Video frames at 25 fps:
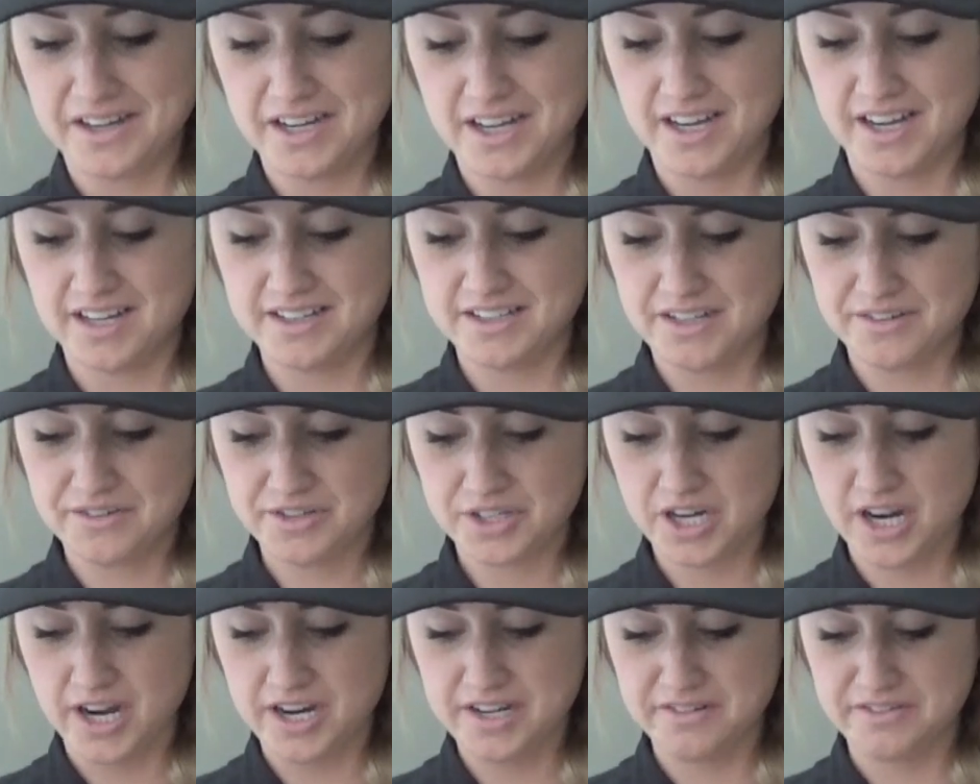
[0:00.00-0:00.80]
Another
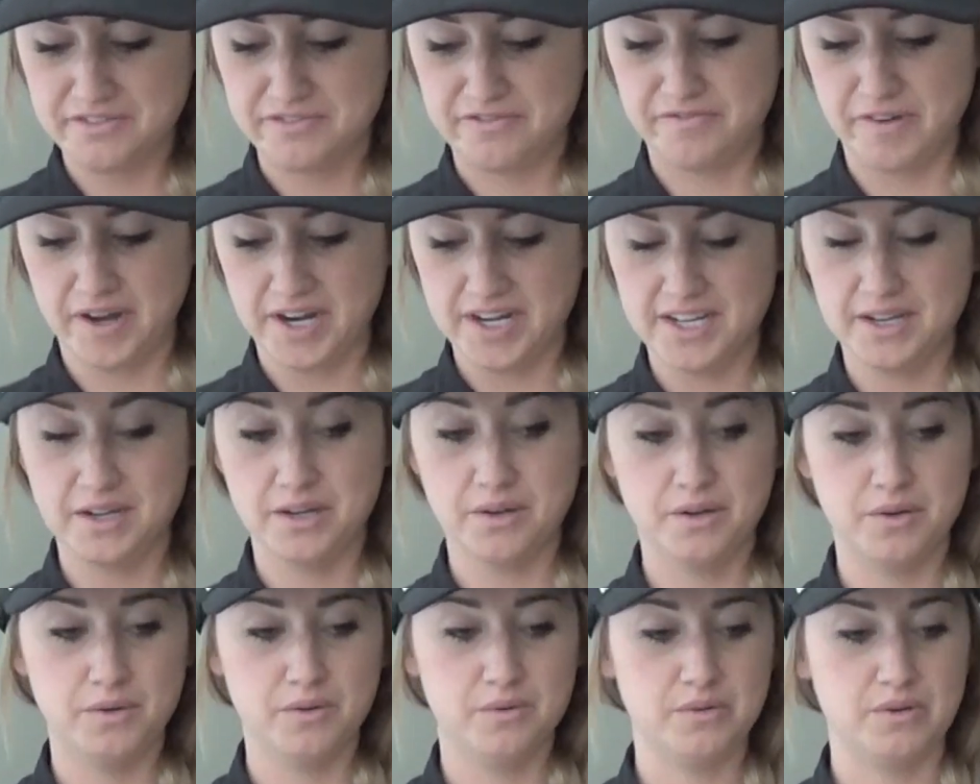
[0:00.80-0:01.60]
kind of
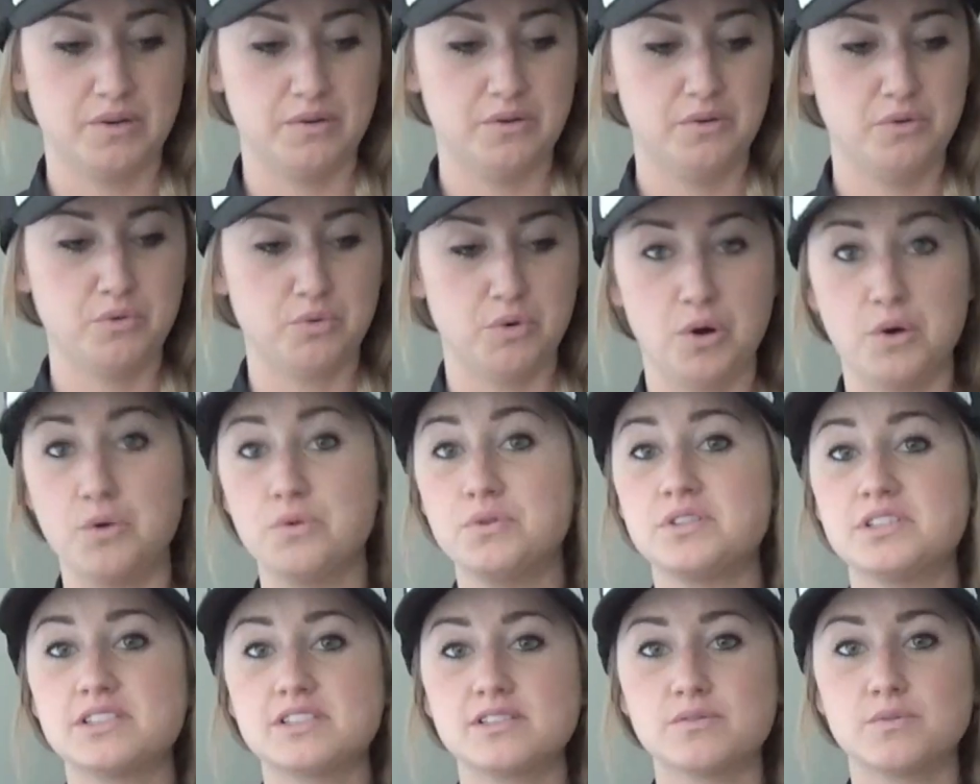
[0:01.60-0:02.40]
funny,
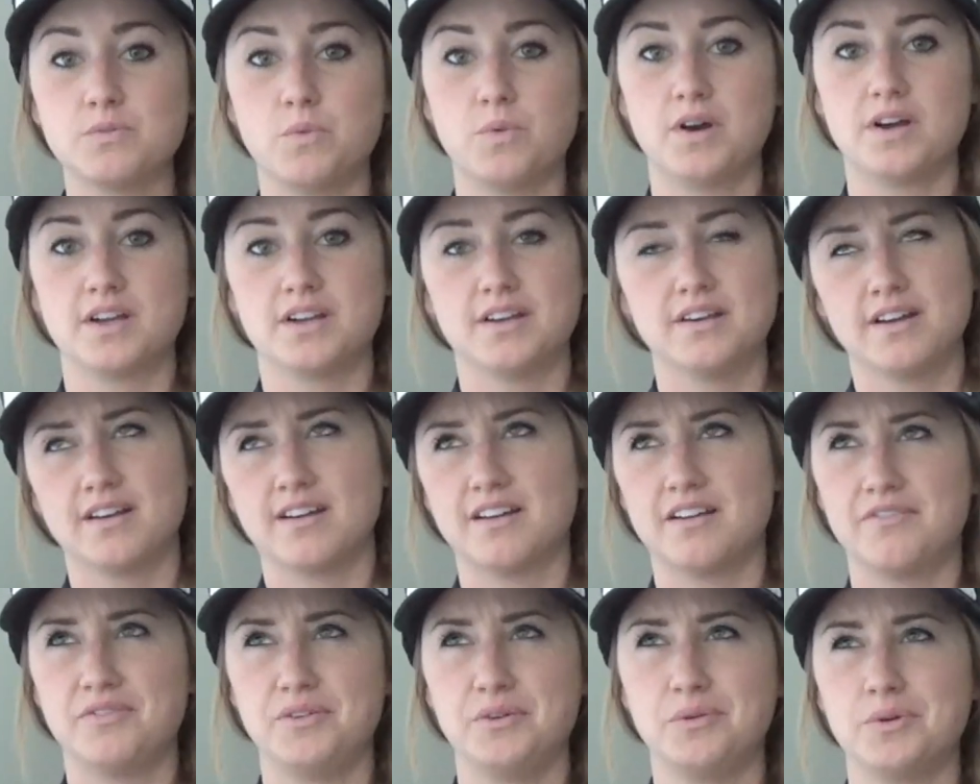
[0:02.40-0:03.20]
gross one,
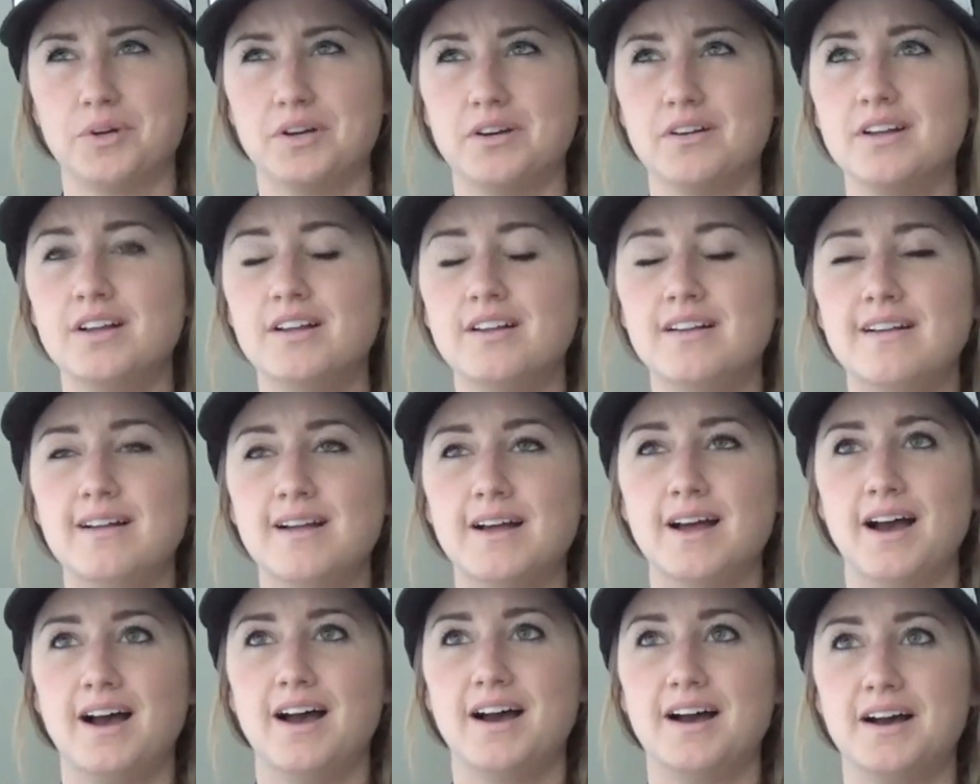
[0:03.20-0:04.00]
if you will,
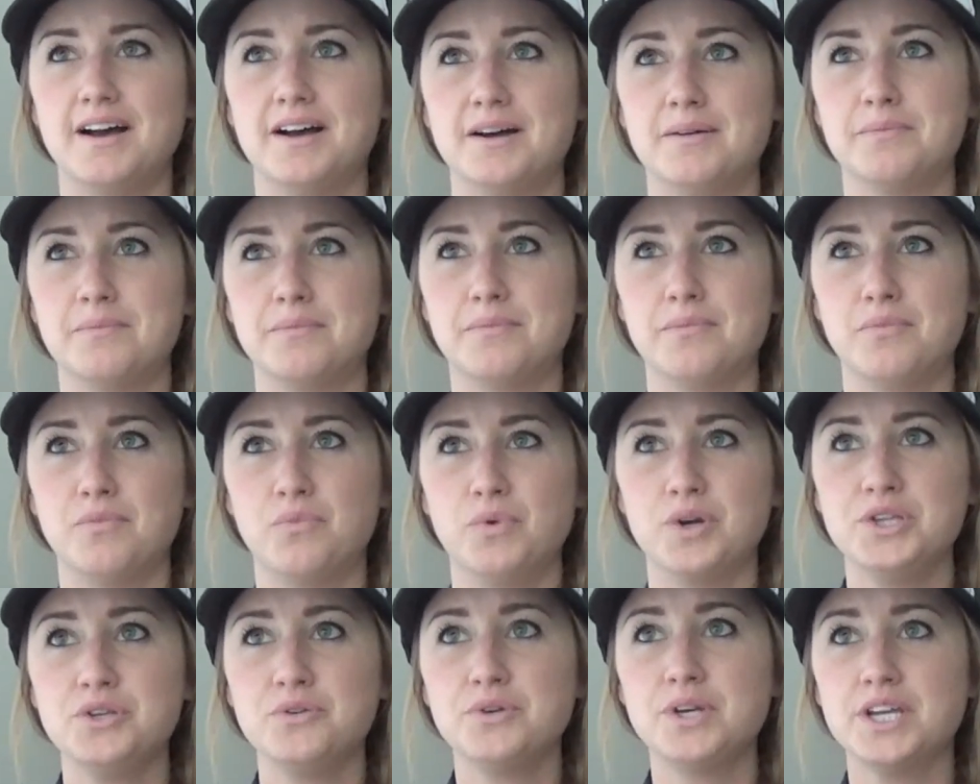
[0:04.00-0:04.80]

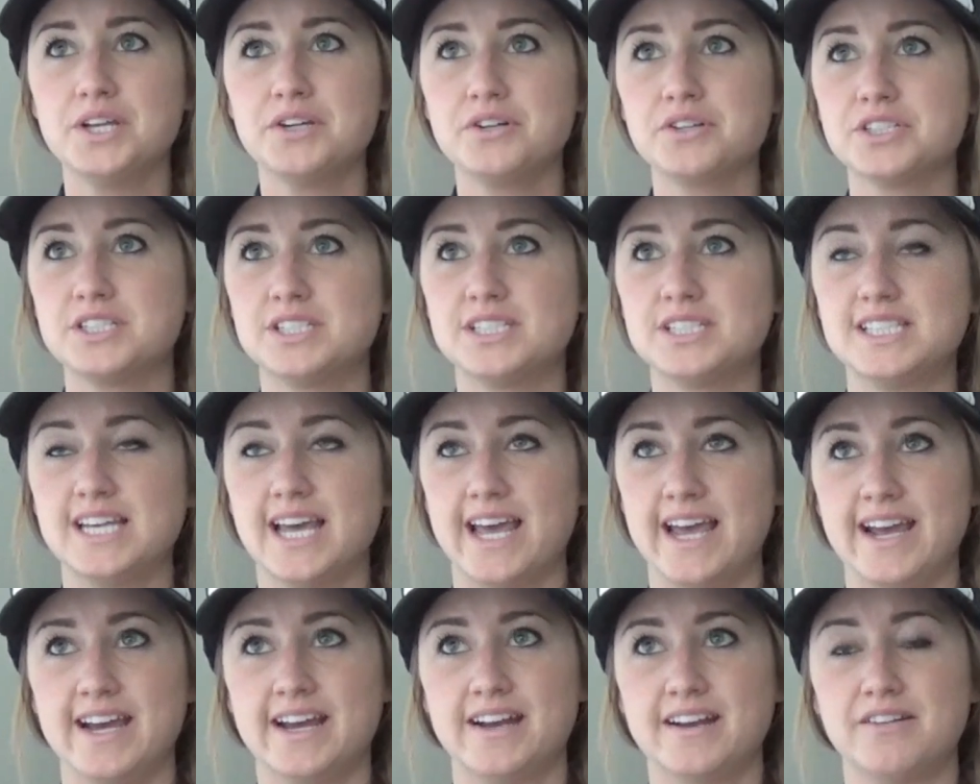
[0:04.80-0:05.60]
when you get your
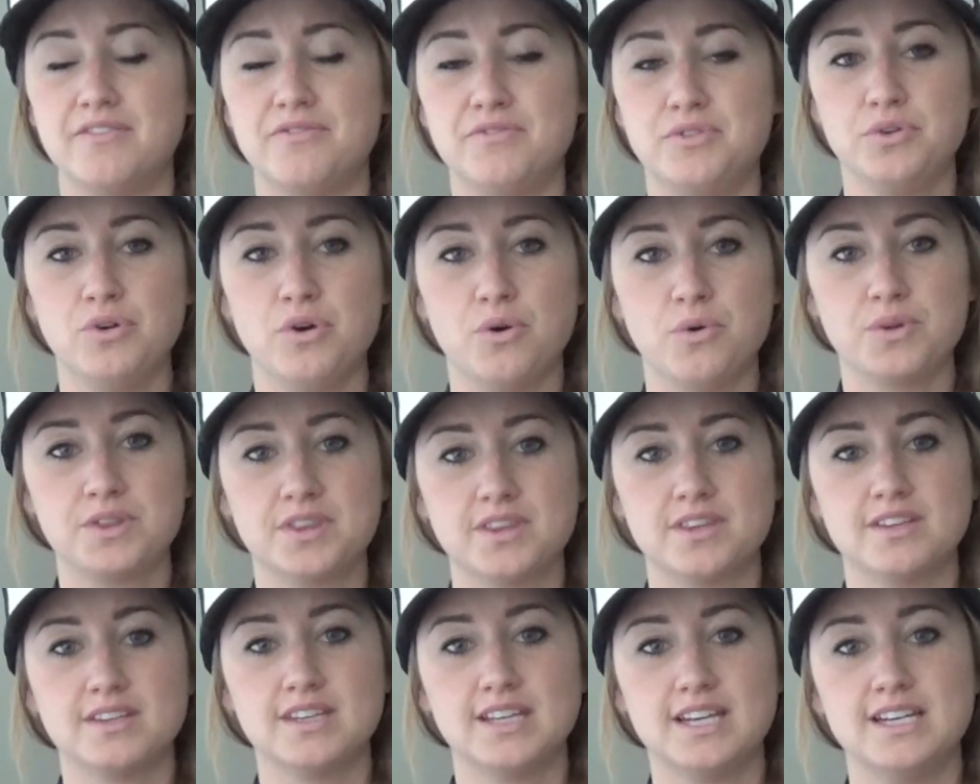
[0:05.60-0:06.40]
tan, if you go with
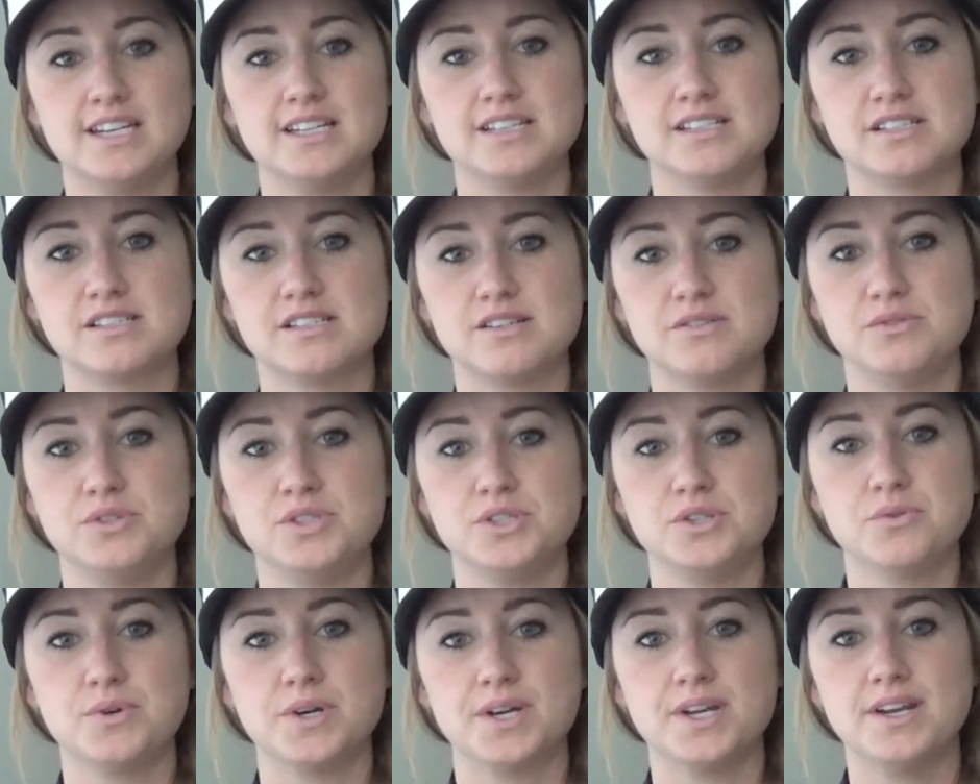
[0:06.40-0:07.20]
the ladies who
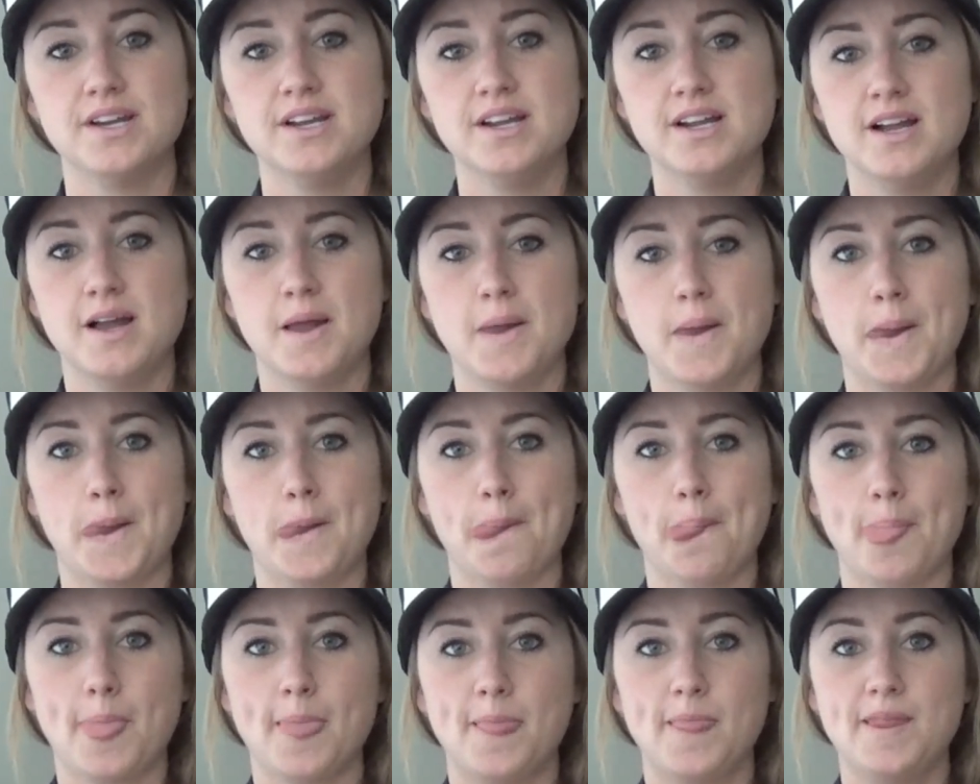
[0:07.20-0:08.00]
do it,
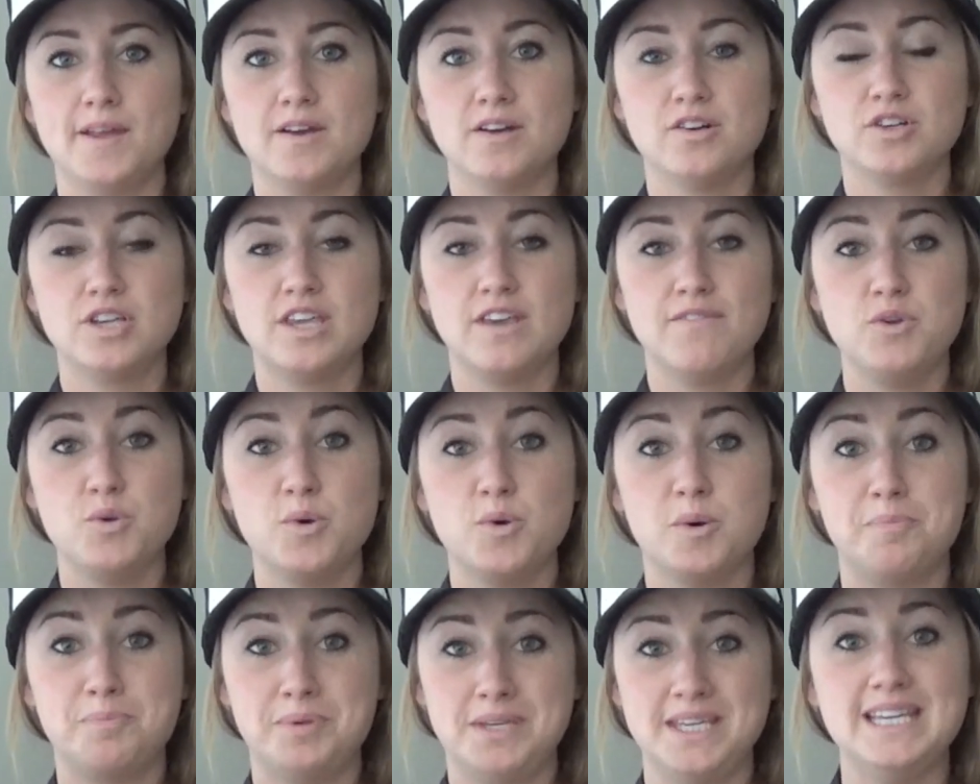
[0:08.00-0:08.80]
they'll give you
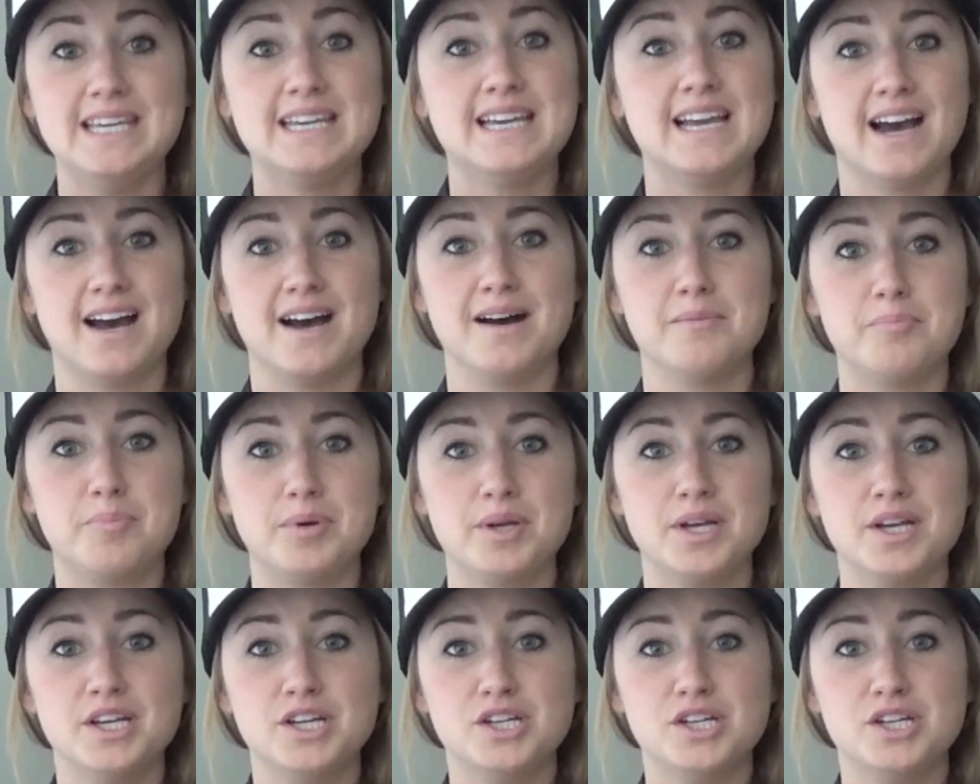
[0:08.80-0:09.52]
a pee cup.